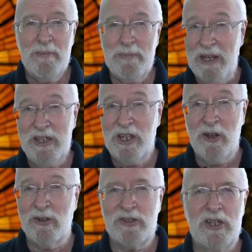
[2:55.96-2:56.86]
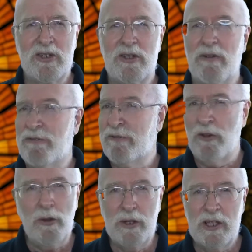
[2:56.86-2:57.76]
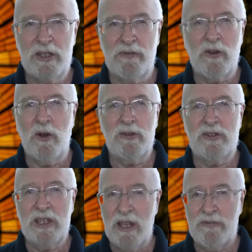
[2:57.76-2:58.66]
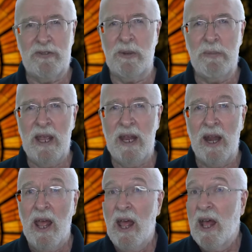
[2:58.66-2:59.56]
Pentecost is the fullness of God's gift to men,